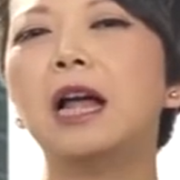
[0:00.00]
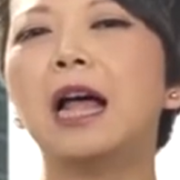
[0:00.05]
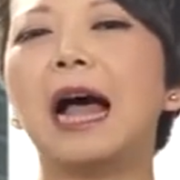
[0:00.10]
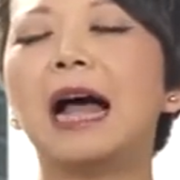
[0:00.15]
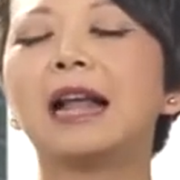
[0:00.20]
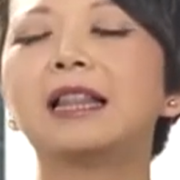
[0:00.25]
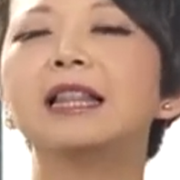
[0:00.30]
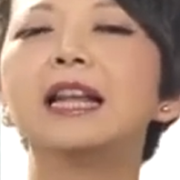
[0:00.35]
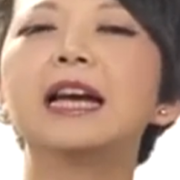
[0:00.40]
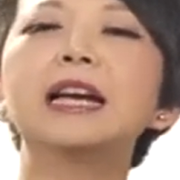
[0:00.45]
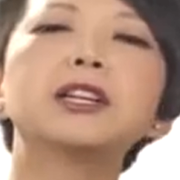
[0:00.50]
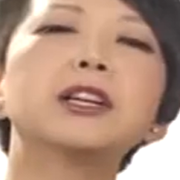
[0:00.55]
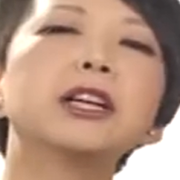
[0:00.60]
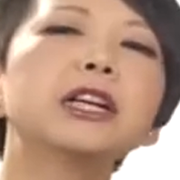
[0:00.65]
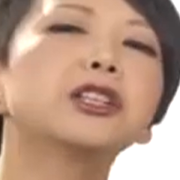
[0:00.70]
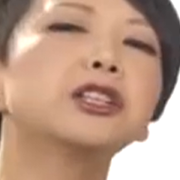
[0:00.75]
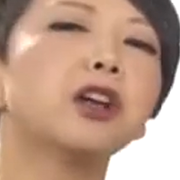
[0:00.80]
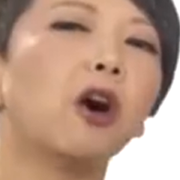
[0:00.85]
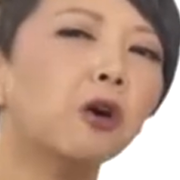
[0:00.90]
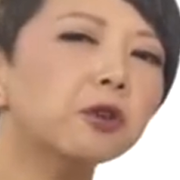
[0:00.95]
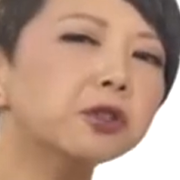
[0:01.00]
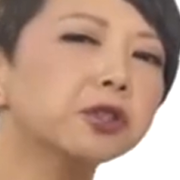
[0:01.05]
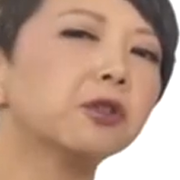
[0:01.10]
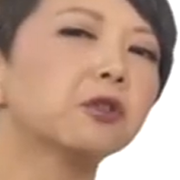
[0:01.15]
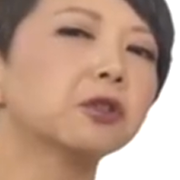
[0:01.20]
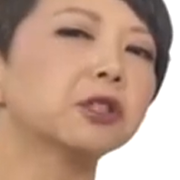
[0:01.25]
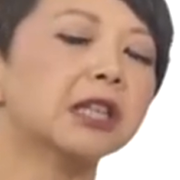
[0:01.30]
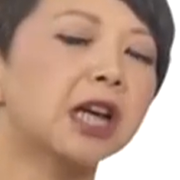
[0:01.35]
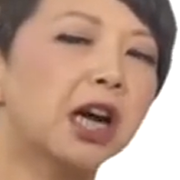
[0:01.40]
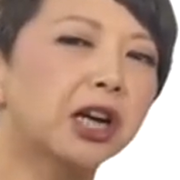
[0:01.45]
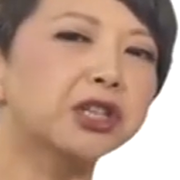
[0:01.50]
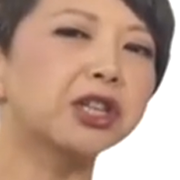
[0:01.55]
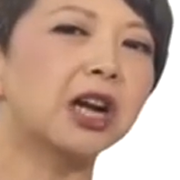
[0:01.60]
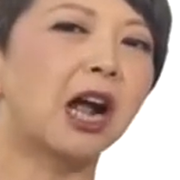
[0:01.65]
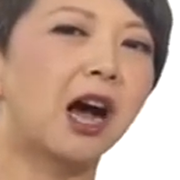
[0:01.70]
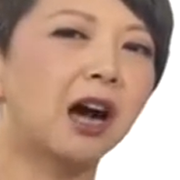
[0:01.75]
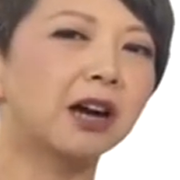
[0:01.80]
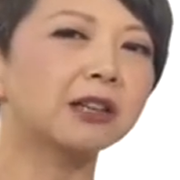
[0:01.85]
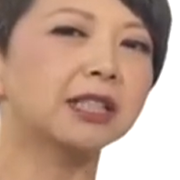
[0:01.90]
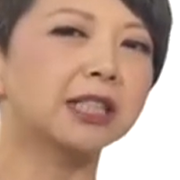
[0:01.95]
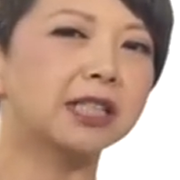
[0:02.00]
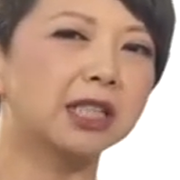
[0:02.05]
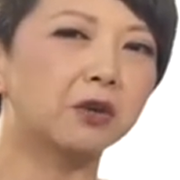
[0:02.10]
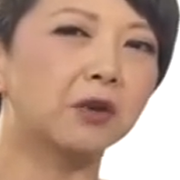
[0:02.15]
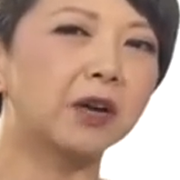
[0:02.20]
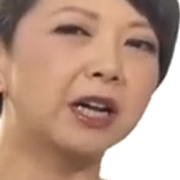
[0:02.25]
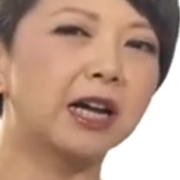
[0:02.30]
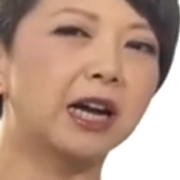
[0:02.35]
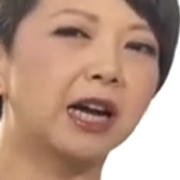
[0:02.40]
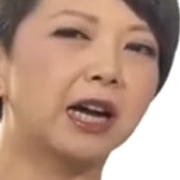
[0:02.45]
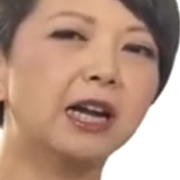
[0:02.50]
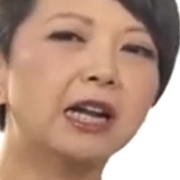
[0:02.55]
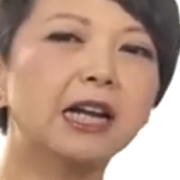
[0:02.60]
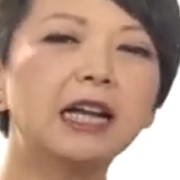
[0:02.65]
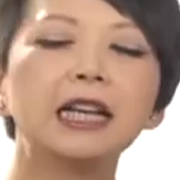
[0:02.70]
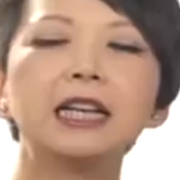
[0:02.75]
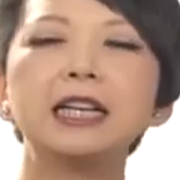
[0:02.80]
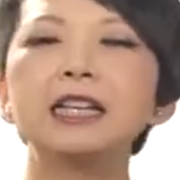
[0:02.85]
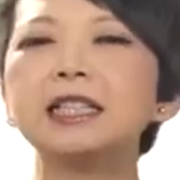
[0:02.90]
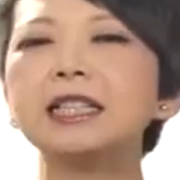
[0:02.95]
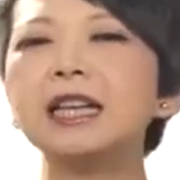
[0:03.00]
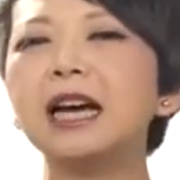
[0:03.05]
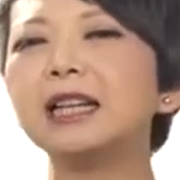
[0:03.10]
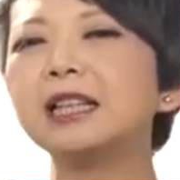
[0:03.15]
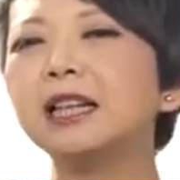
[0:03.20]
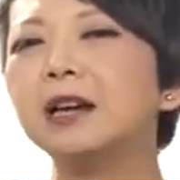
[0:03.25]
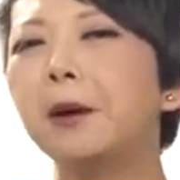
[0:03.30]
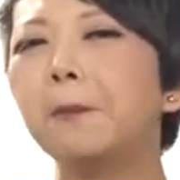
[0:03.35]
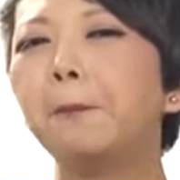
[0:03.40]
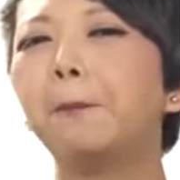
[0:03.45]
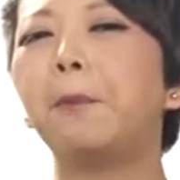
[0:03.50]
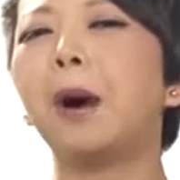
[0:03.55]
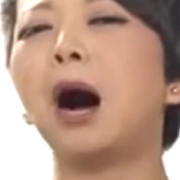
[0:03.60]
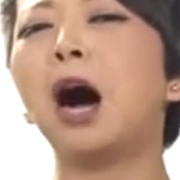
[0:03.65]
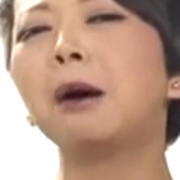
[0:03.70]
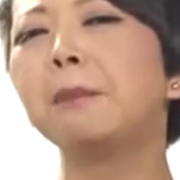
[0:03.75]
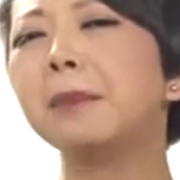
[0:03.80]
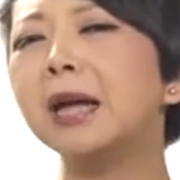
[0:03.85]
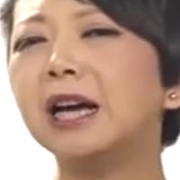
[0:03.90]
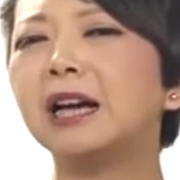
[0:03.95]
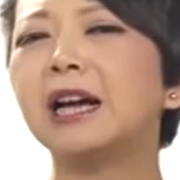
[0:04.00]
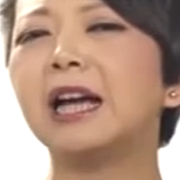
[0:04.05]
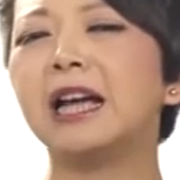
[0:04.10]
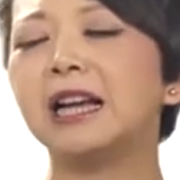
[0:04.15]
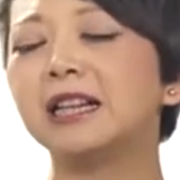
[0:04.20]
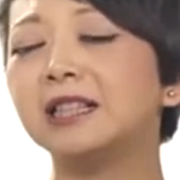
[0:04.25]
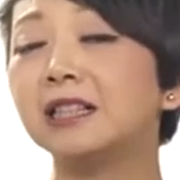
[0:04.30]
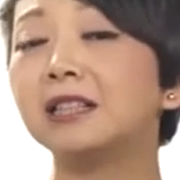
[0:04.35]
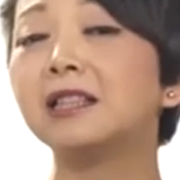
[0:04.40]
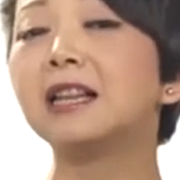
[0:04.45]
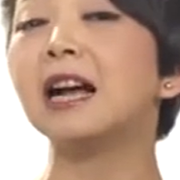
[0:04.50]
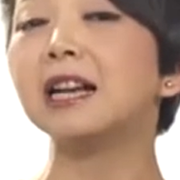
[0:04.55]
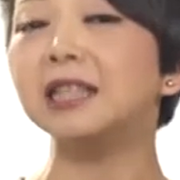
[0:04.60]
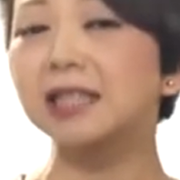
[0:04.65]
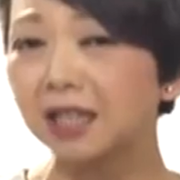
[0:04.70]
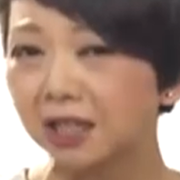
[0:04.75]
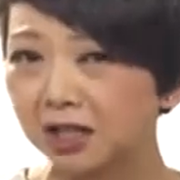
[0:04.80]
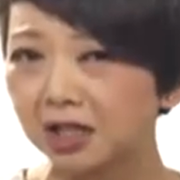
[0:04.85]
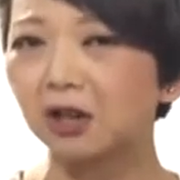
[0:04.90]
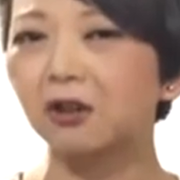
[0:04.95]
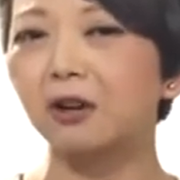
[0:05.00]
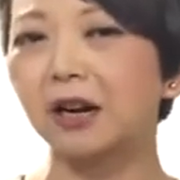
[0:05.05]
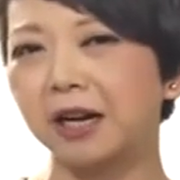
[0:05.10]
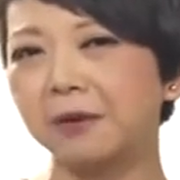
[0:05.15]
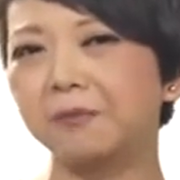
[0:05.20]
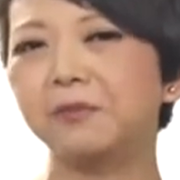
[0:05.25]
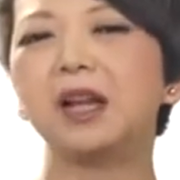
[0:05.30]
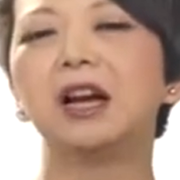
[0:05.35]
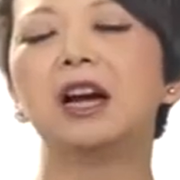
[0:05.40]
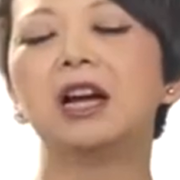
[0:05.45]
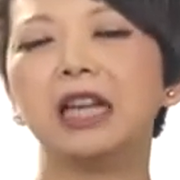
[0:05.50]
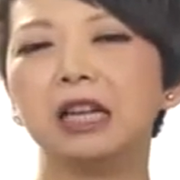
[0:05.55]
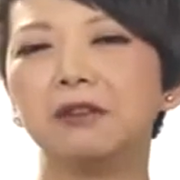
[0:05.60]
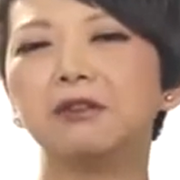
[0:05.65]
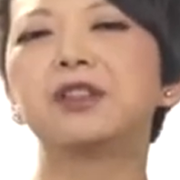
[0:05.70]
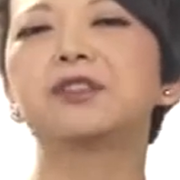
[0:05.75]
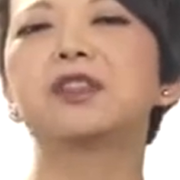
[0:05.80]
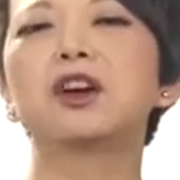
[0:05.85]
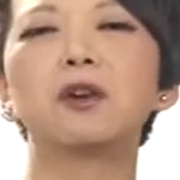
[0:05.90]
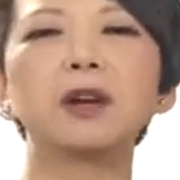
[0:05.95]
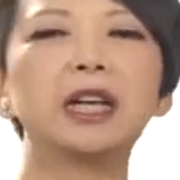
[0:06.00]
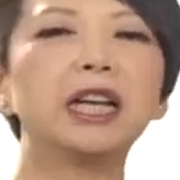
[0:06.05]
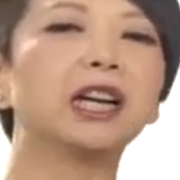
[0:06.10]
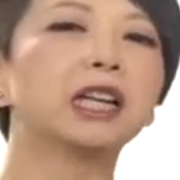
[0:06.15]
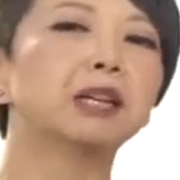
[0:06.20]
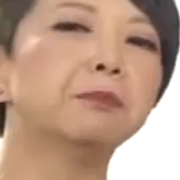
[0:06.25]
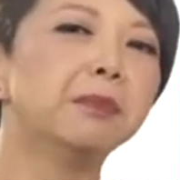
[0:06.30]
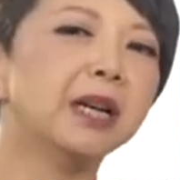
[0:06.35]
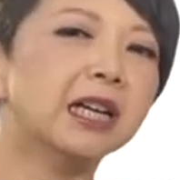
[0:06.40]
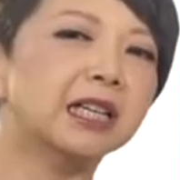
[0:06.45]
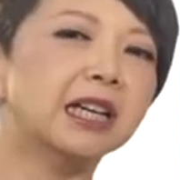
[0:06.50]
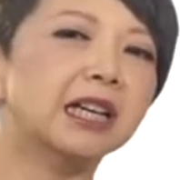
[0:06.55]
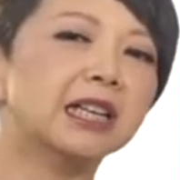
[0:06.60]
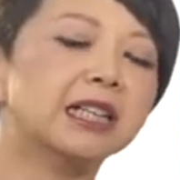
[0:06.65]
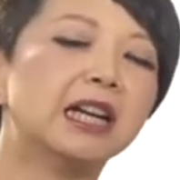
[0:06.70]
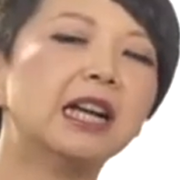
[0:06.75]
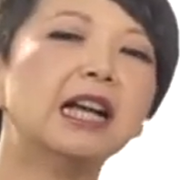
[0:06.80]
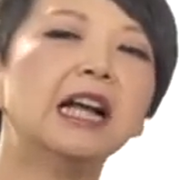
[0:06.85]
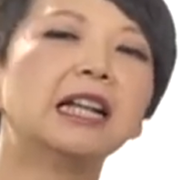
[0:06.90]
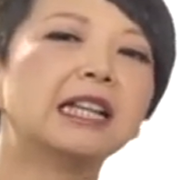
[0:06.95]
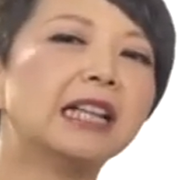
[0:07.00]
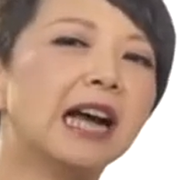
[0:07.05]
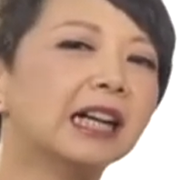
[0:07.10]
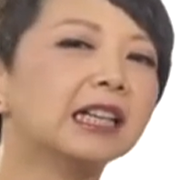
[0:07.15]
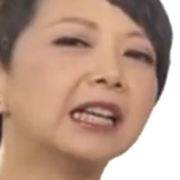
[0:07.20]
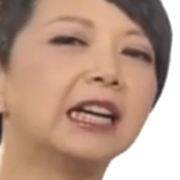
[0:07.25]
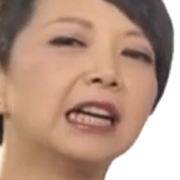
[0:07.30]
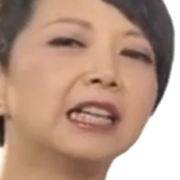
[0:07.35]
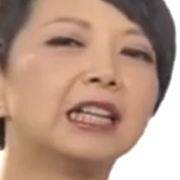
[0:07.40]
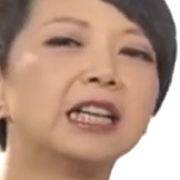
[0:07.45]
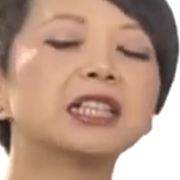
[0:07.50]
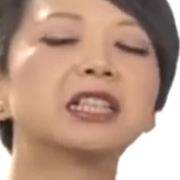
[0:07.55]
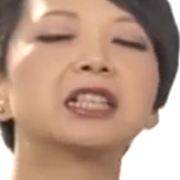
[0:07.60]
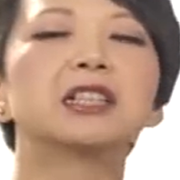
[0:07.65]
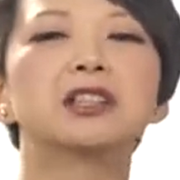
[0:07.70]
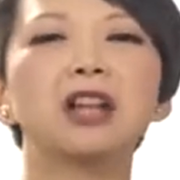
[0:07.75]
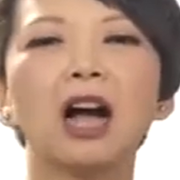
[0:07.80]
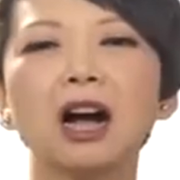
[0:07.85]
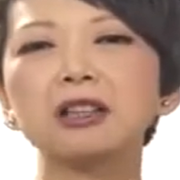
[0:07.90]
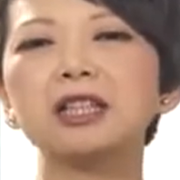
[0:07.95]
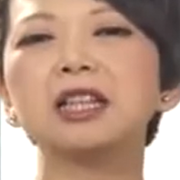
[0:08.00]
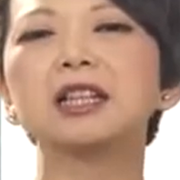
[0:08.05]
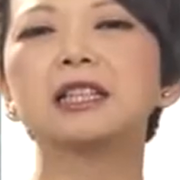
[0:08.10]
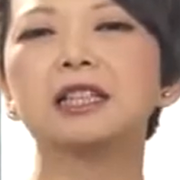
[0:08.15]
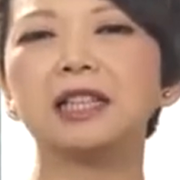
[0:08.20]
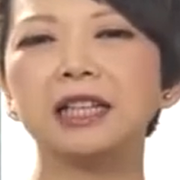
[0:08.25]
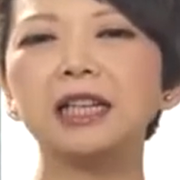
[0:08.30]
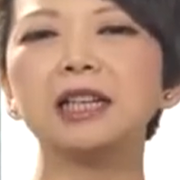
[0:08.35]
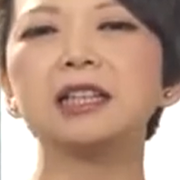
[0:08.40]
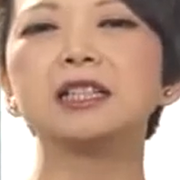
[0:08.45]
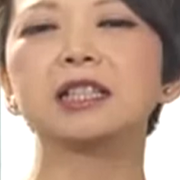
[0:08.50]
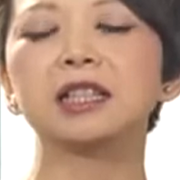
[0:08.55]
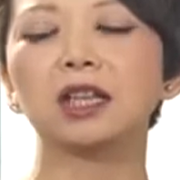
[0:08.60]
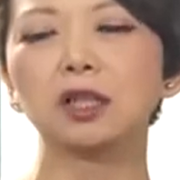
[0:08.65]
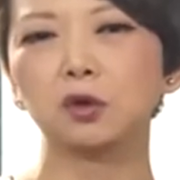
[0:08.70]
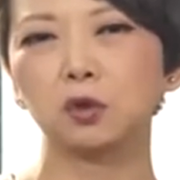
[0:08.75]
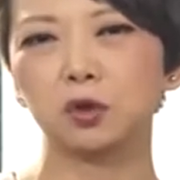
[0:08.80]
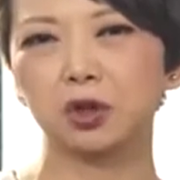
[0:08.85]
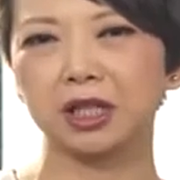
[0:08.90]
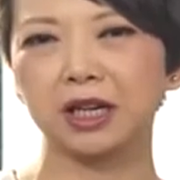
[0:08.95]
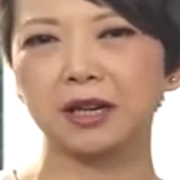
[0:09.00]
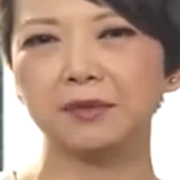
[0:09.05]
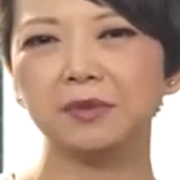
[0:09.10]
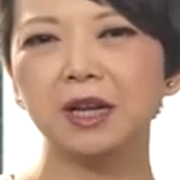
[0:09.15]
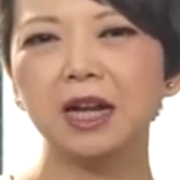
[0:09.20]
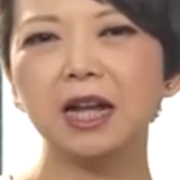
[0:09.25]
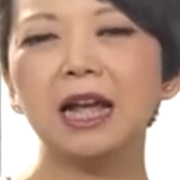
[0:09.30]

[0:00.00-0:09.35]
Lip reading: And later he also touched on Syria. He said bombing is necessary, even though he admitted that it is not the solution.